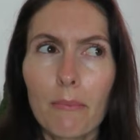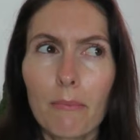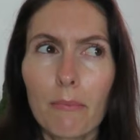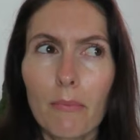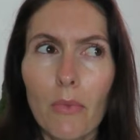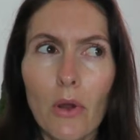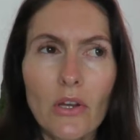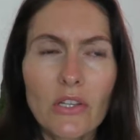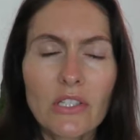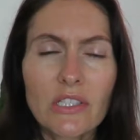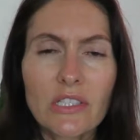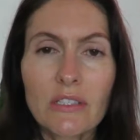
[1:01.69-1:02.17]

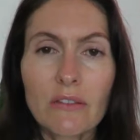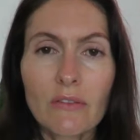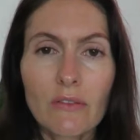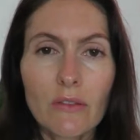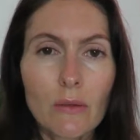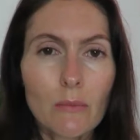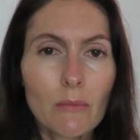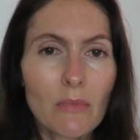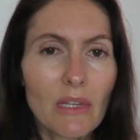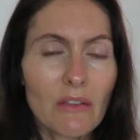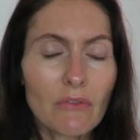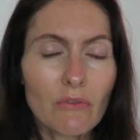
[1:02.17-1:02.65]
Most of
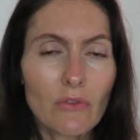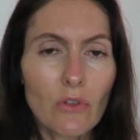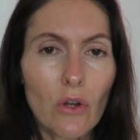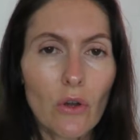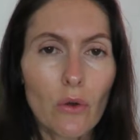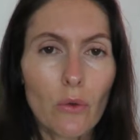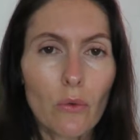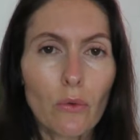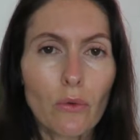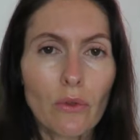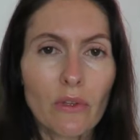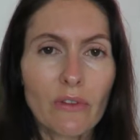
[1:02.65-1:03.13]
them, if
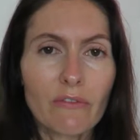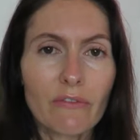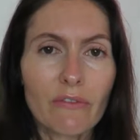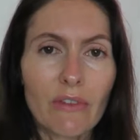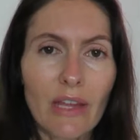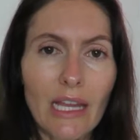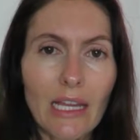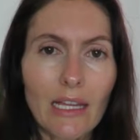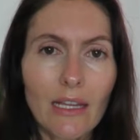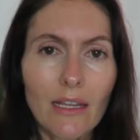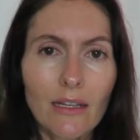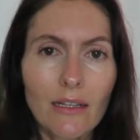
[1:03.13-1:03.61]
not all, are
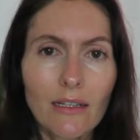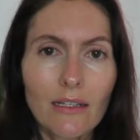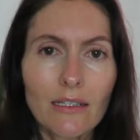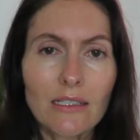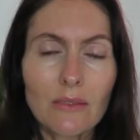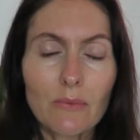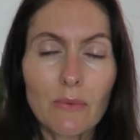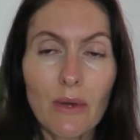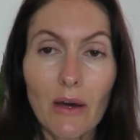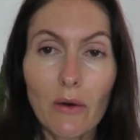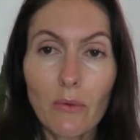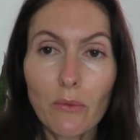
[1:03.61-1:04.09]
vegan
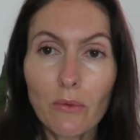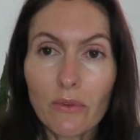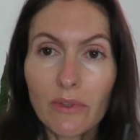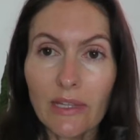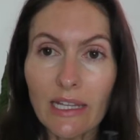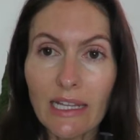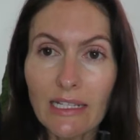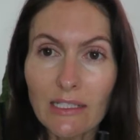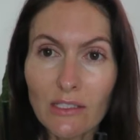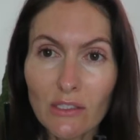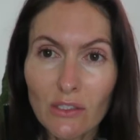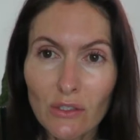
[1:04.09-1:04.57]
as well. Well,
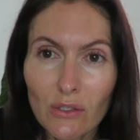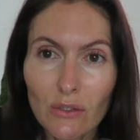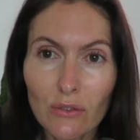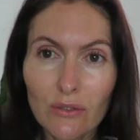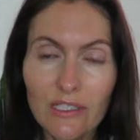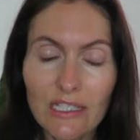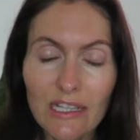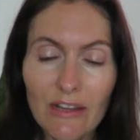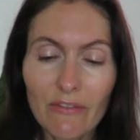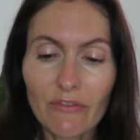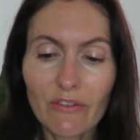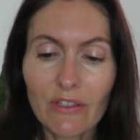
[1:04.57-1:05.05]
these
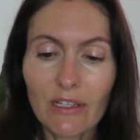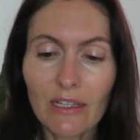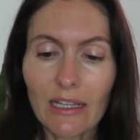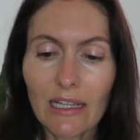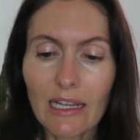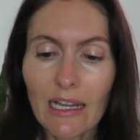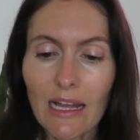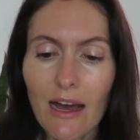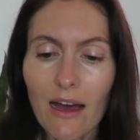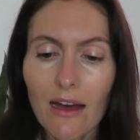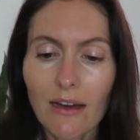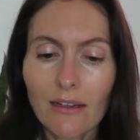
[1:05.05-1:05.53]
two
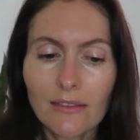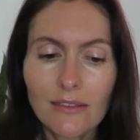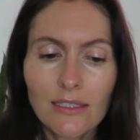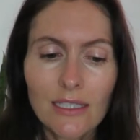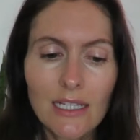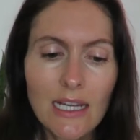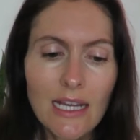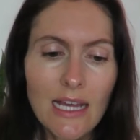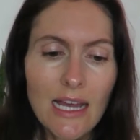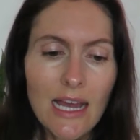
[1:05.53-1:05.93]
definitely are.